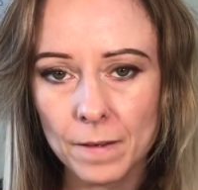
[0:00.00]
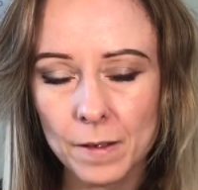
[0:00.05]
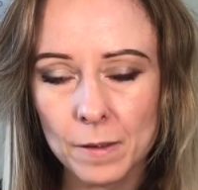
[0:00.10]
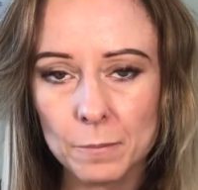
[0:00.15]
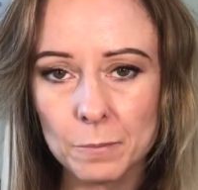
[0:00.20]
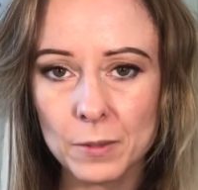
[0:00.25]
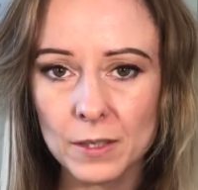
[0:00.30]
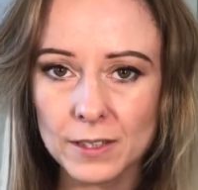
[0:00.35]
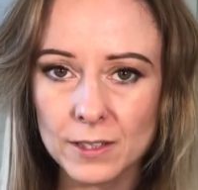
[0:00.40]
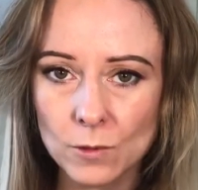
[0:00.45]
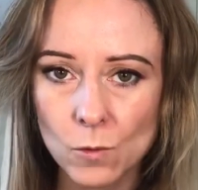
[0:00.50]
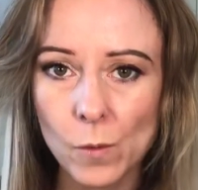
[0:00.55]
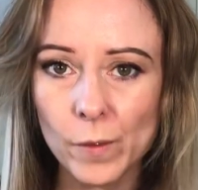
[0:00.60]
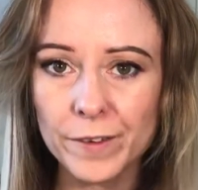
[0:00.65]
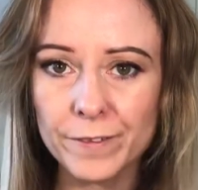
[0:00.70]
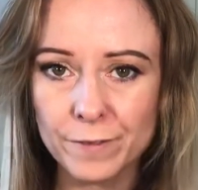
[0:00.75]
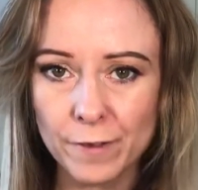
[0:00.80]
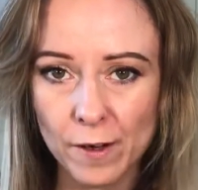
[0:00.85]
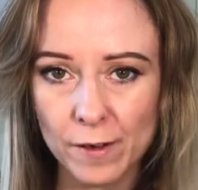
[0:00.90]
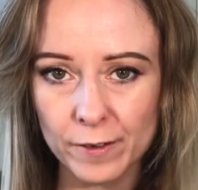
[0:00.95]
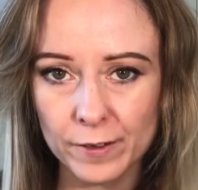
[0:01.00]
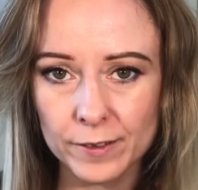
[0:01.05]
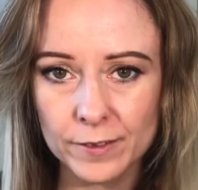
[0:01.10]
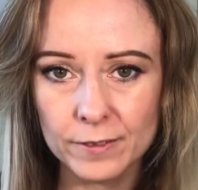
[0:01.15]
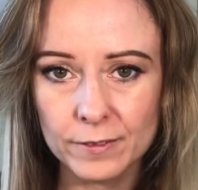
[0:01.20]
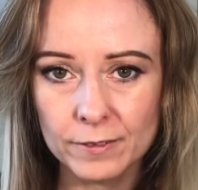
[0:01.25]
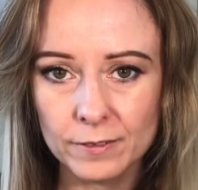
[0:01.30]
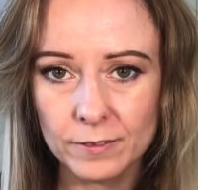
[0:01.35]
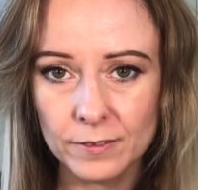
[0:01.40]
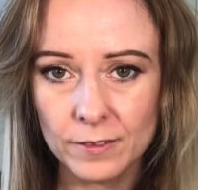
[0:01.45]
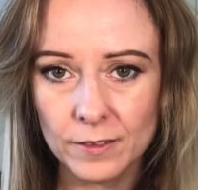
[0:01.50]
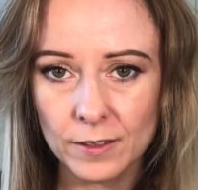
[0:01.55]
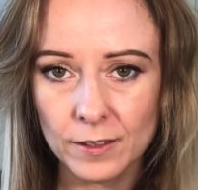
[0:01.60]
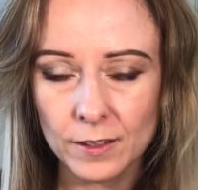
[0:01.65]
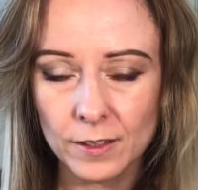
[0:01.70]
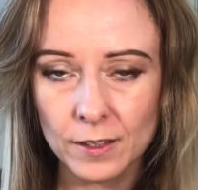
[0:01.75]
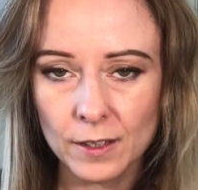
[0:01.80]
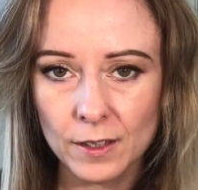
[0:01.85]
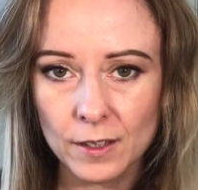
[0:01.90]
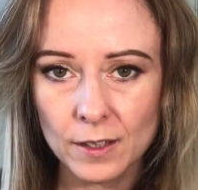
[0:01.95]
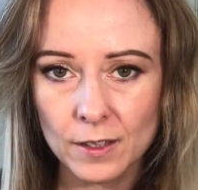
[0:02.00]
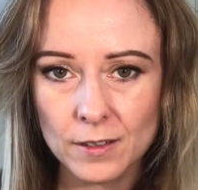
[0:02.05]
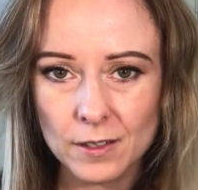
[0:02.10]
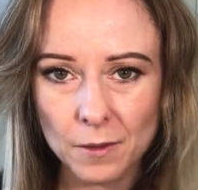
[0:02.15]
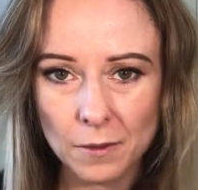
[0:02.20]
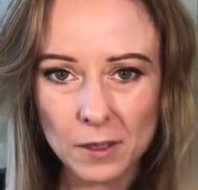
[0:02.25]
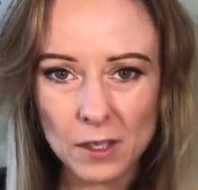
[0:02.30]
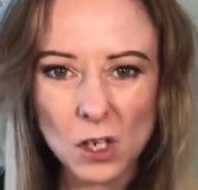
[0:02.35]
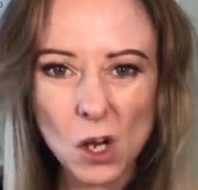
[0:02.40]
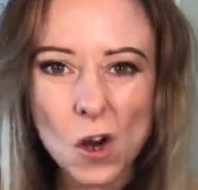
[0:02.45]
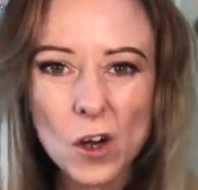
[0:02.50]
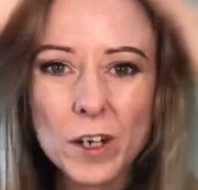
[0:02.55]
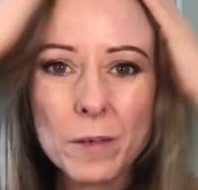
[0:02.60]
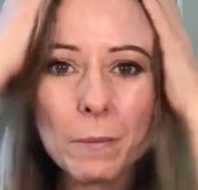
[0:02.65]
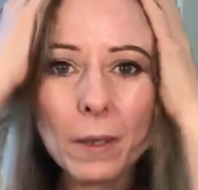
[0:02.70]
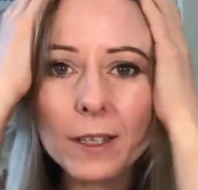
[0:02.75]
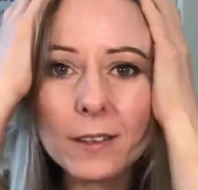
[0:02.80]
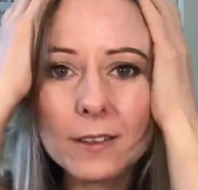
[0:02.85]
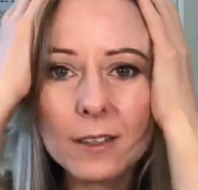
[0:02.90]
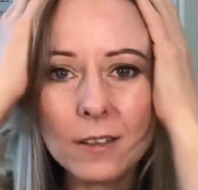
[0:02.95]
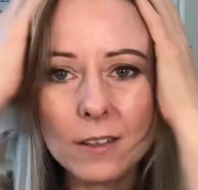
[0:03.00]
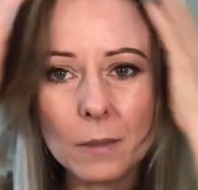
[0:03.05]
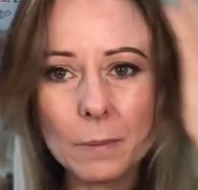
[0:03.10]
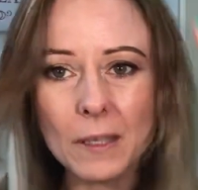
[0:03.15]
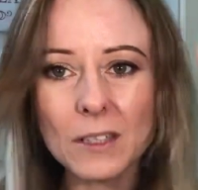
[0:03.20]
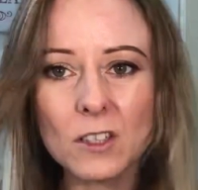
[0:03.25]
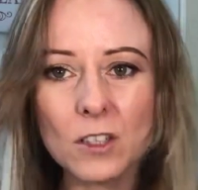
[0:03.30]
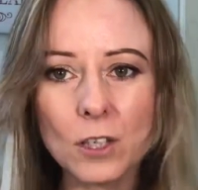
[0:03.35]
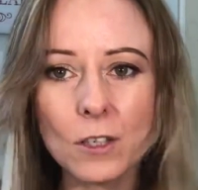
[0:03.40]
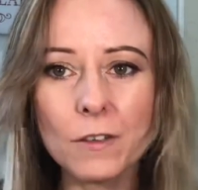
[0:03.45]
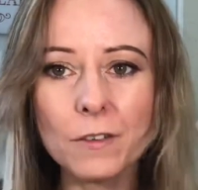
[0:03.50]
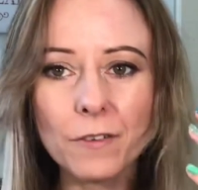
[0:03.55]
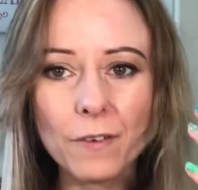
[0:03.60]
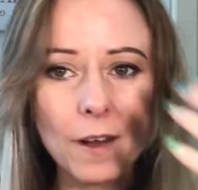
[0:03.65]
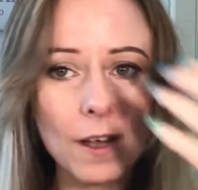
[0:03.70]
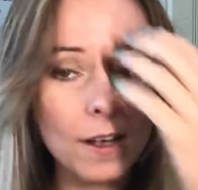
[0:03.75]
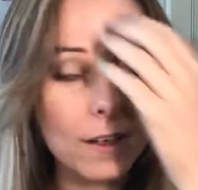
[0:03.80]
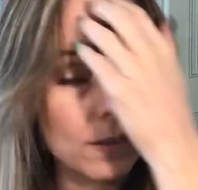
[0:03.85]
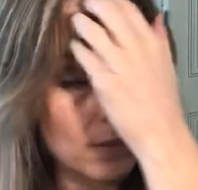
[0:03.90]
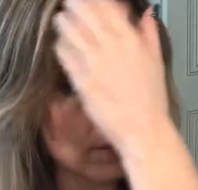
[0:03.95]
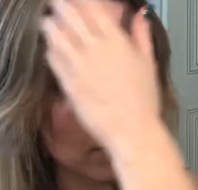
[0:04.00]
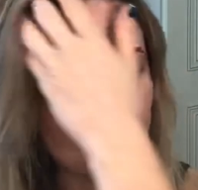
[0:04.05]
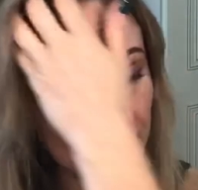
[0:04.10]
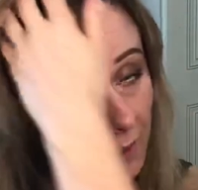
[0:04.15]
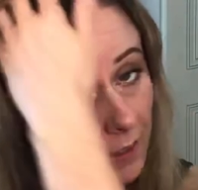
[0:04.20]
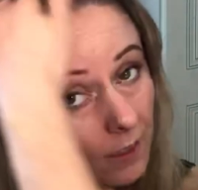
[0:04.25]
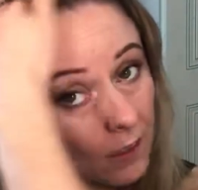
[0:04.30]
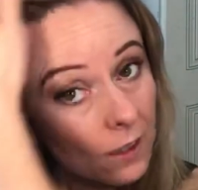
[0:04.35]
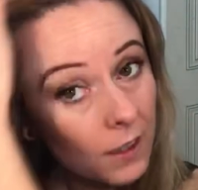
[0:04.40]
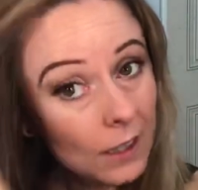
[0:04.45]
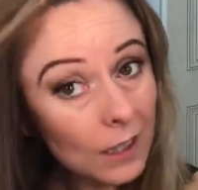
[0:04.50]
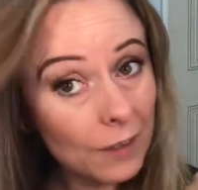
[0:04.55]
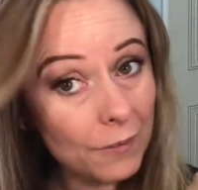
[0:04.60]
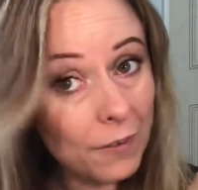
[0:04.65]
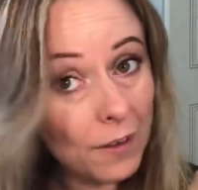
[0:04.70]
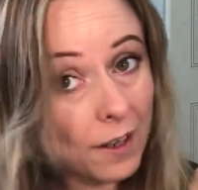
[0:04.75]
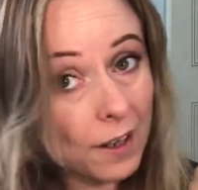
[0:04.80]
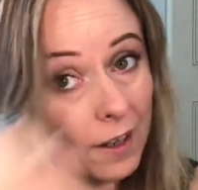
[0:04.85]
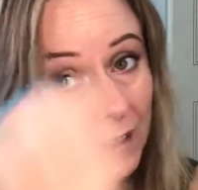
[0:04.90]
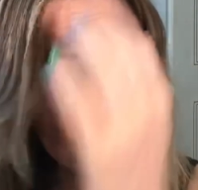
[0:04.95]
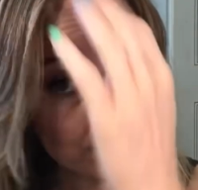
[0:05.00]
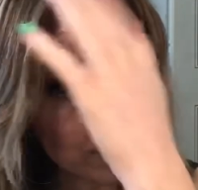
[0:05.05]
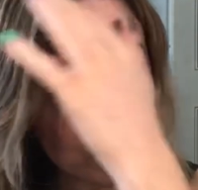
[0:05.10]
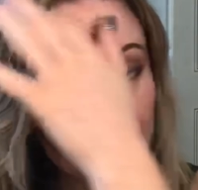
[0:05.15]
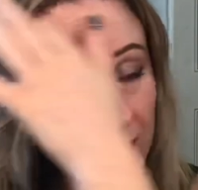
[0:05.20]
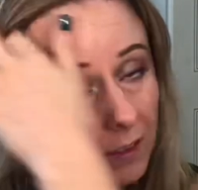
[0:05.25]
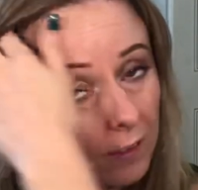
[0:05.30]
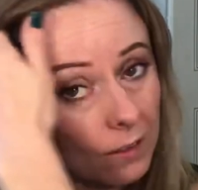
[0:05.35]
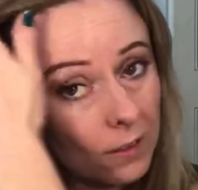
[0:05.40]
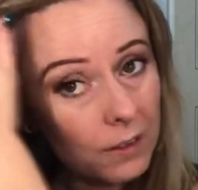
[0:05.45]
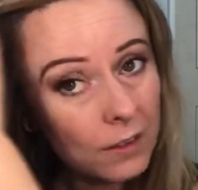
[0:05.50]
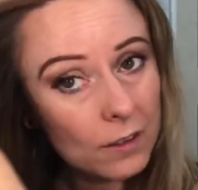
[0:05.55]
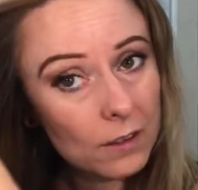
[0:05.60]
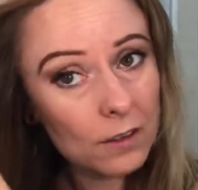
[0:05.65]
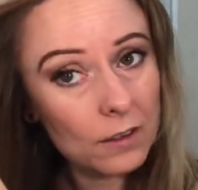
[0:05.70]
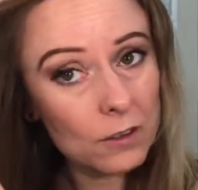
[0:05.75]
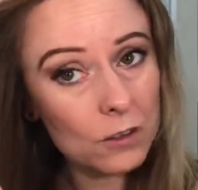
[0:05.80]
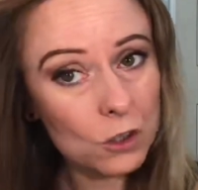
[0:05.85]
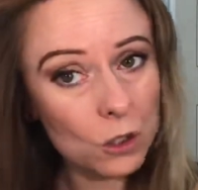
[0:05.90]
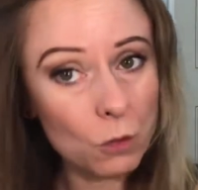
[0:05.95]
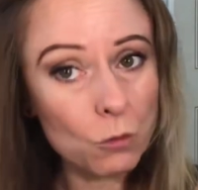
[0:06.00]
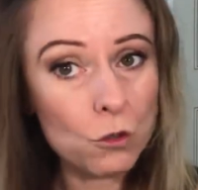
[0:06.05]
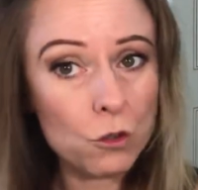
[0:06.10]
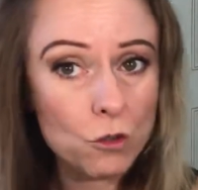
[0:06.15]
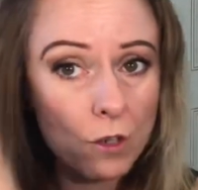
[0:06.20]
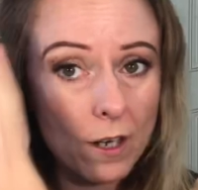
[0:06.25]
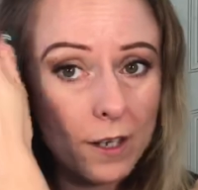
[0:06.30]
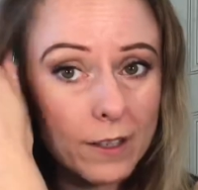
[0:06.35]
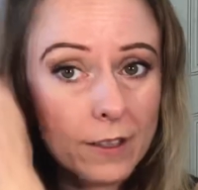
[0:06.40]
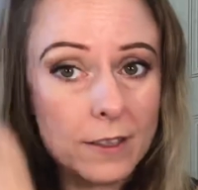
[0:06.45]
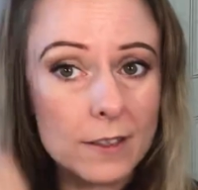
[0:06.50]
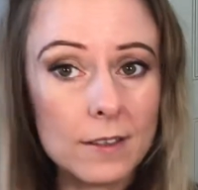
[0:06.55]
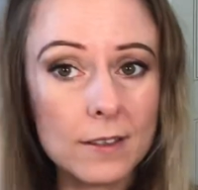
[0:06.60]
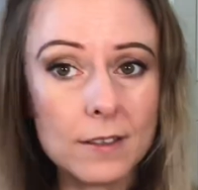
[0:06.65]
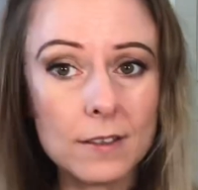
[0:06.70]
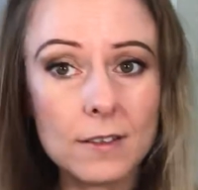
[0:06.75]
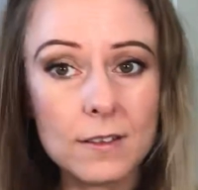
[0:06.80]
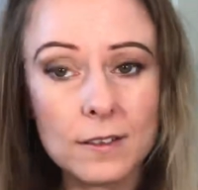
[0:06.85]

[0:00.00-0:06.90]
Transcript: but it's quite fine, so it kind of makes it look a bit too flat if I have it too straight.